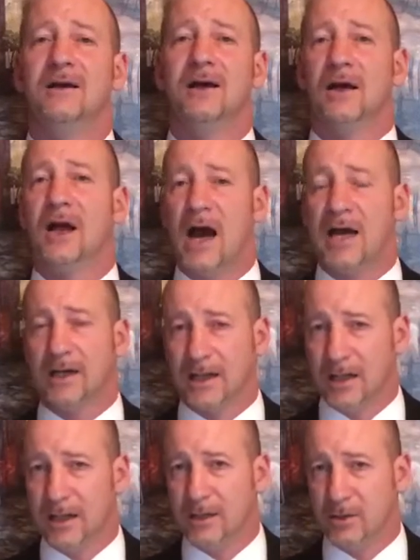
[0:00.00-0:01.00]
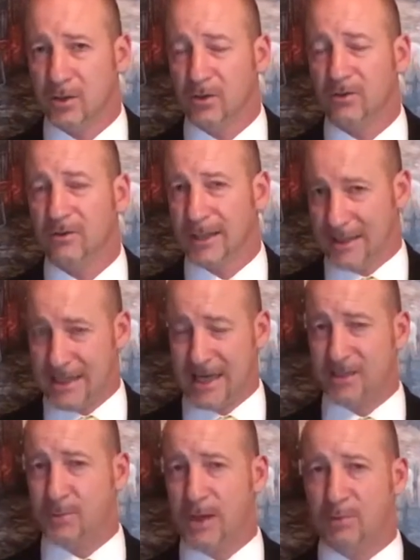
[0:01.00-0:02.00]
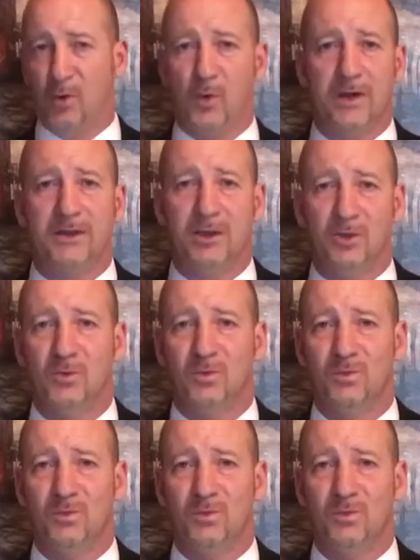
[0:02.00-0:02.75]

a godly leader that takes people with you.